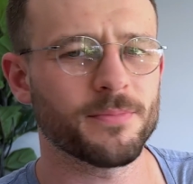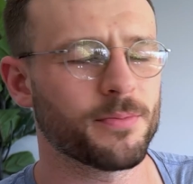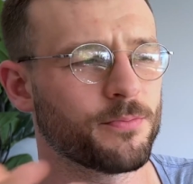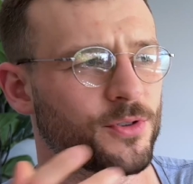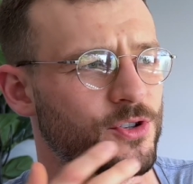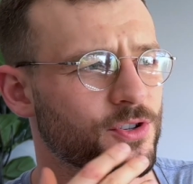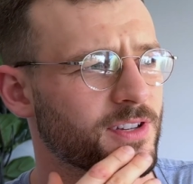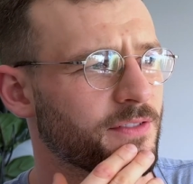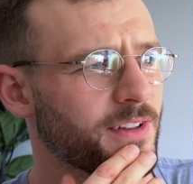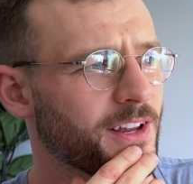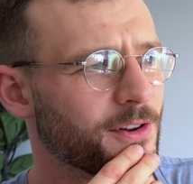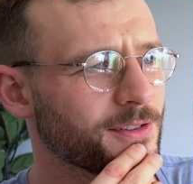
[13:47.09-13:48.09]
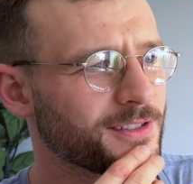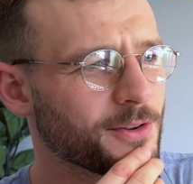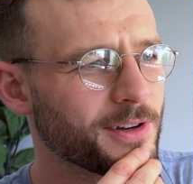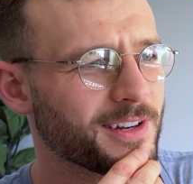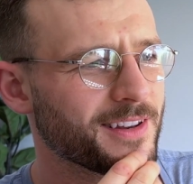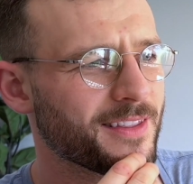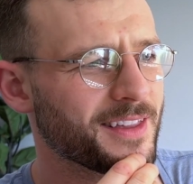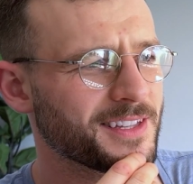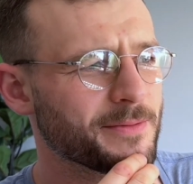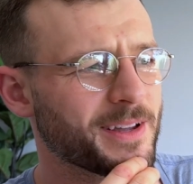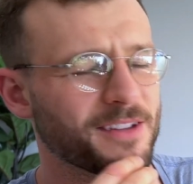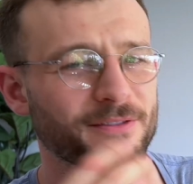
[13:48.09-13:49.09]
producing videos, so I didn't think to
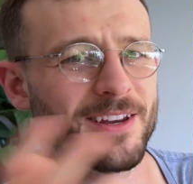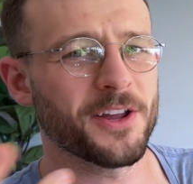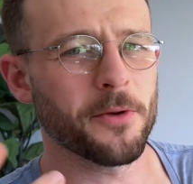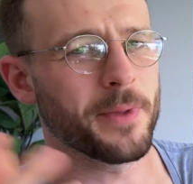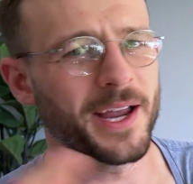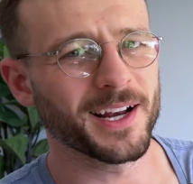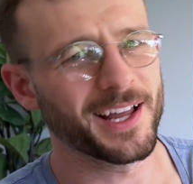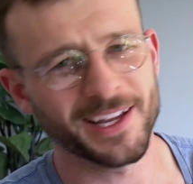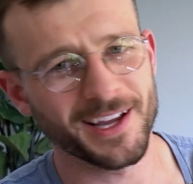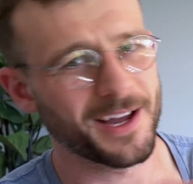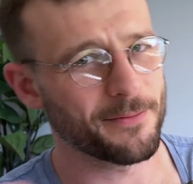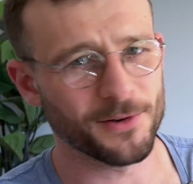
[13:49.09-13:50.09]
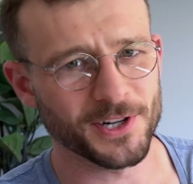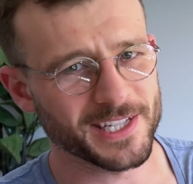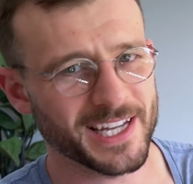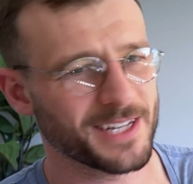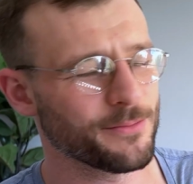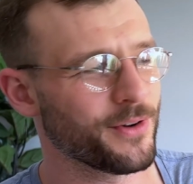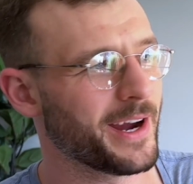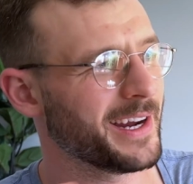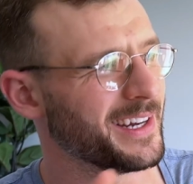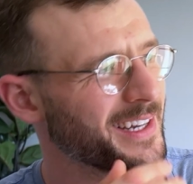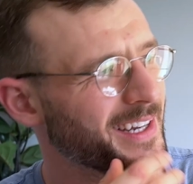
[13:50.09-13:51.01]
make a video being like, I'm going to take a break.